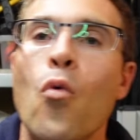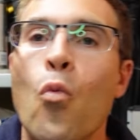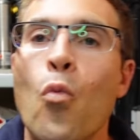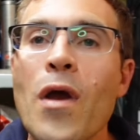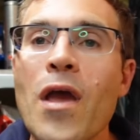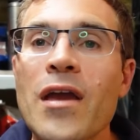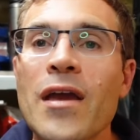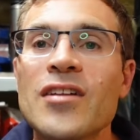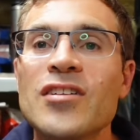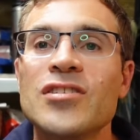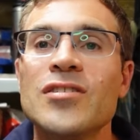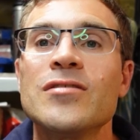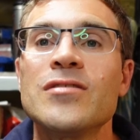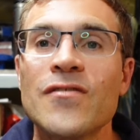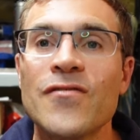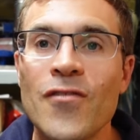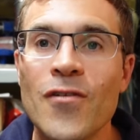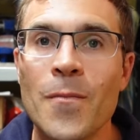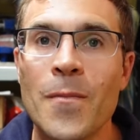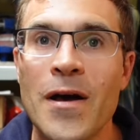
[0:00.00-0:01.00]
We're going to use the
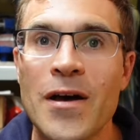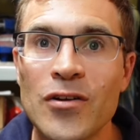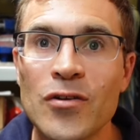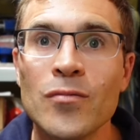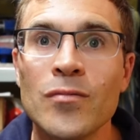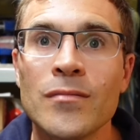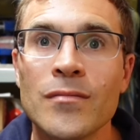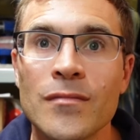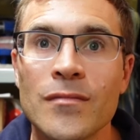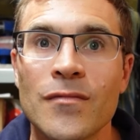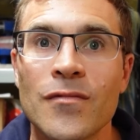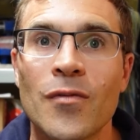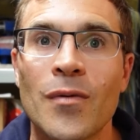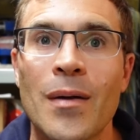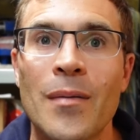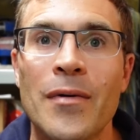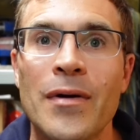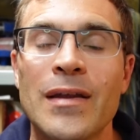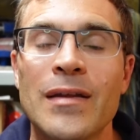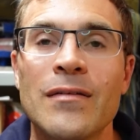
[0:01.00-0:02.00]
foot pedal
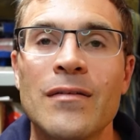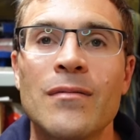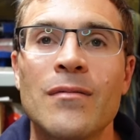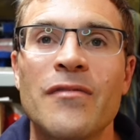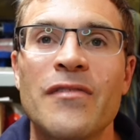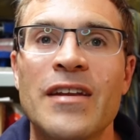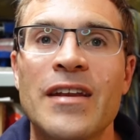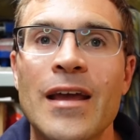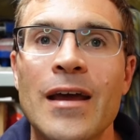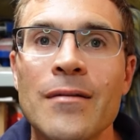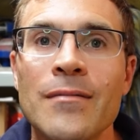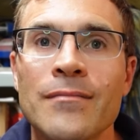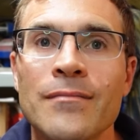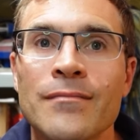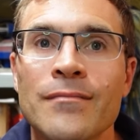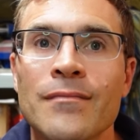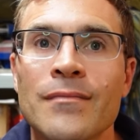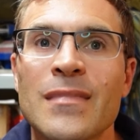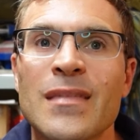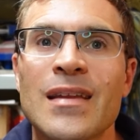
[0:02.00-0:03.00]
throughout my video,
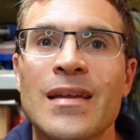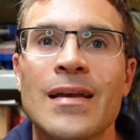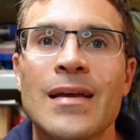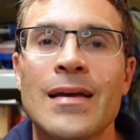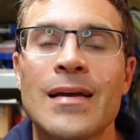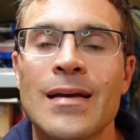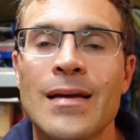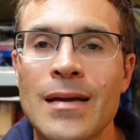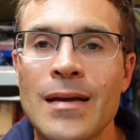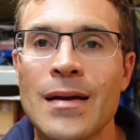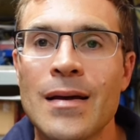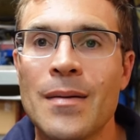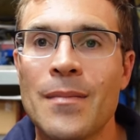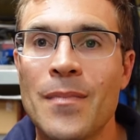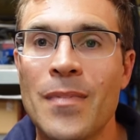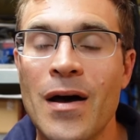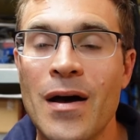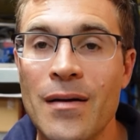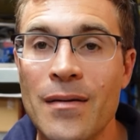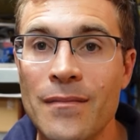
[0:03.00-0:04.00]

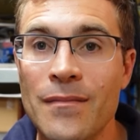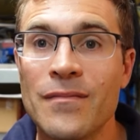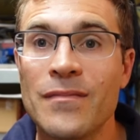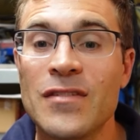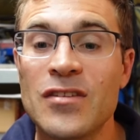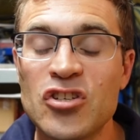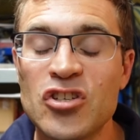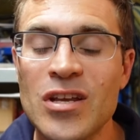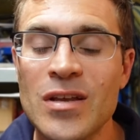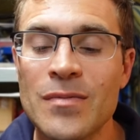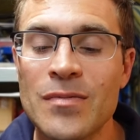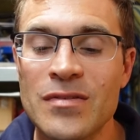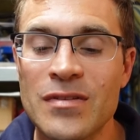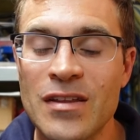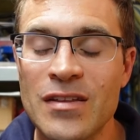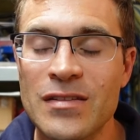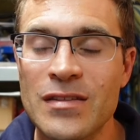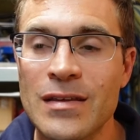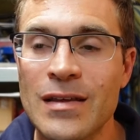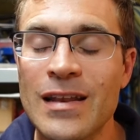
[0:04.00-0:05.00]
but
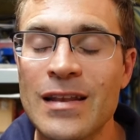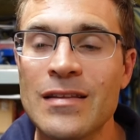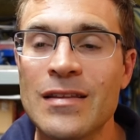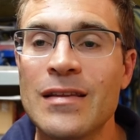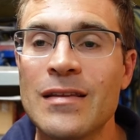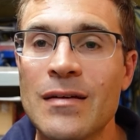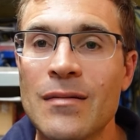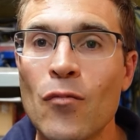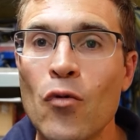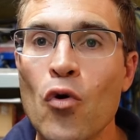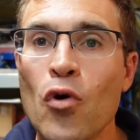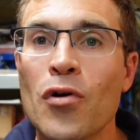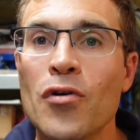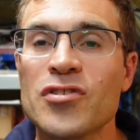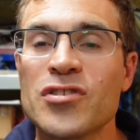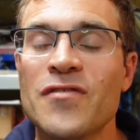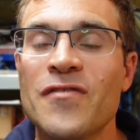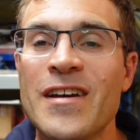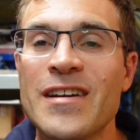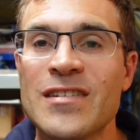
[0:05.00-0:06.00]
the more
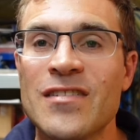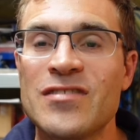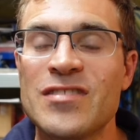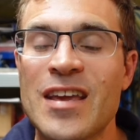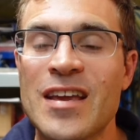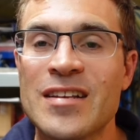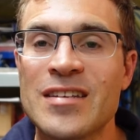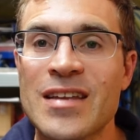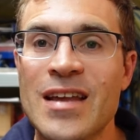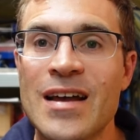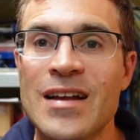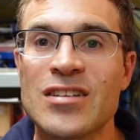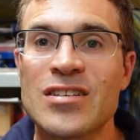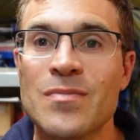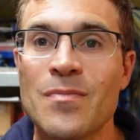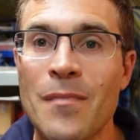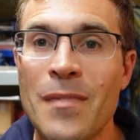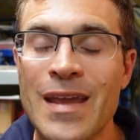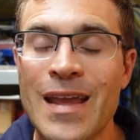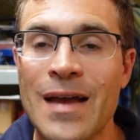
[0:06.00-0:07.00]
cost effective TIG sets
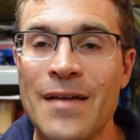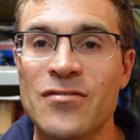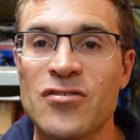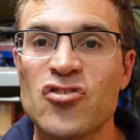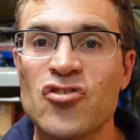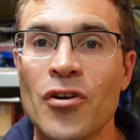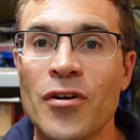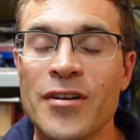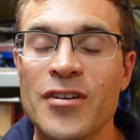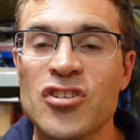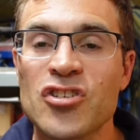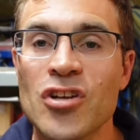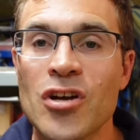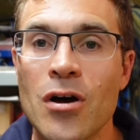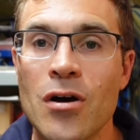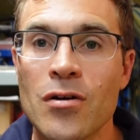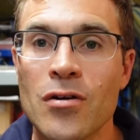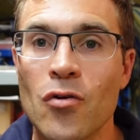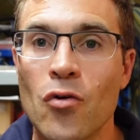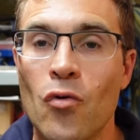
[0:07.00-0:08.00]
may have a strike
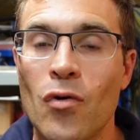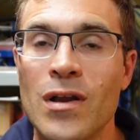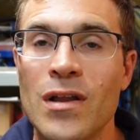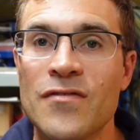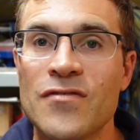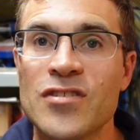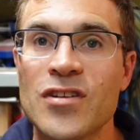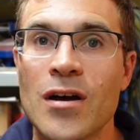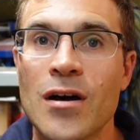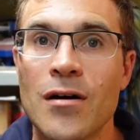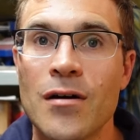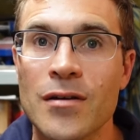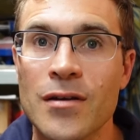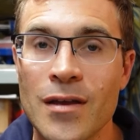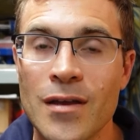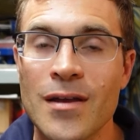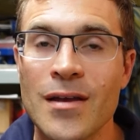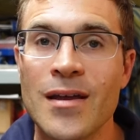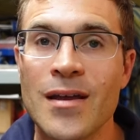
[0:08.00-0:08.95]
arc or a lift arc.